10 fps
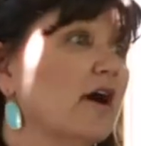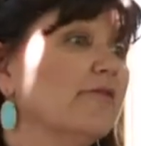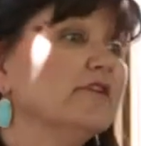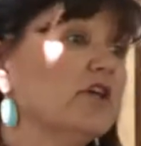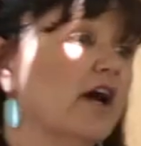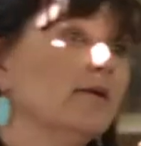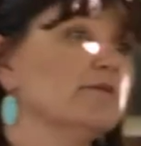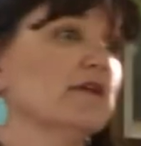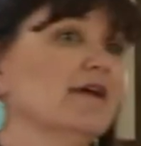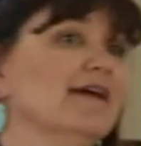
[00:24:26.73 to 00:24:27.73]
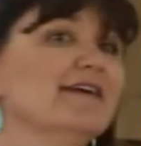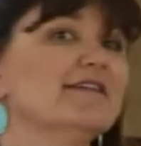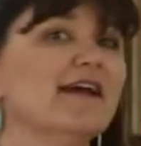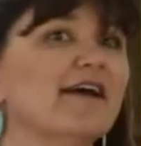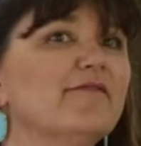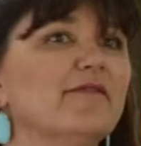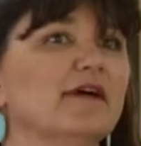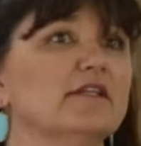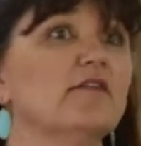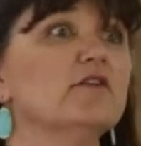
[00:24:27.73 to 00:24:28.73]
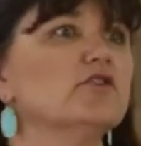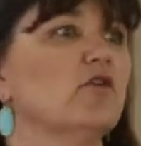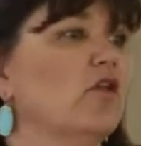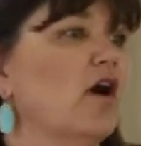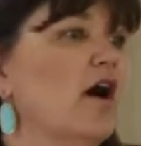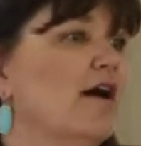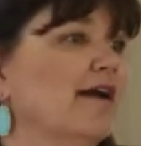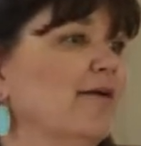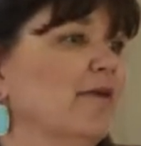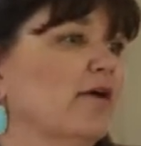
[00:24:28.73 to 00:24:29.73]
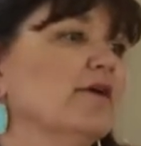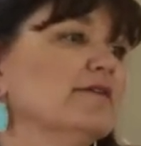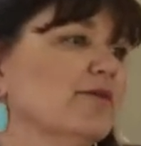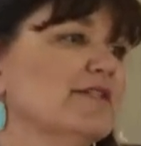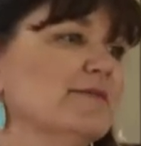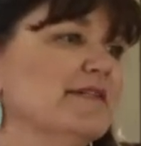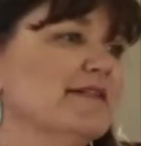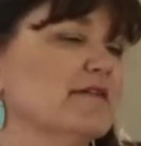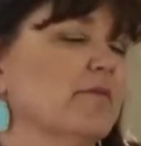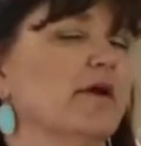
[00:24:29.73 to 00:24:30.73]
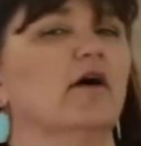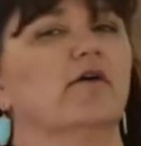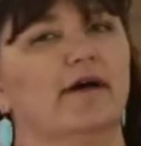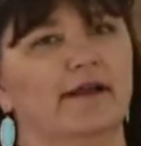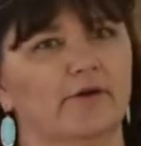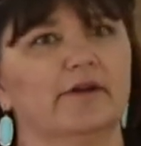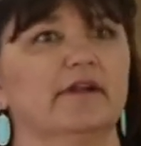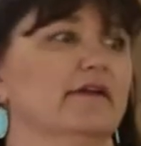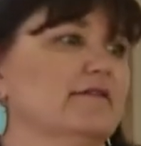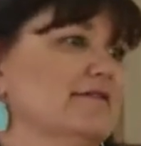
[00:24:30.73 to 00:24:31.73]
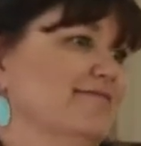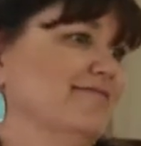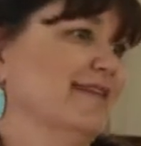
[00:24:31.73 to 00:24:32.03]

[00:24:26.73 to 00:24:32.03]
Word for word: Oftentimes, see, I've done this so long, I'm like, what, what species? I'm like, oh, I know what it is.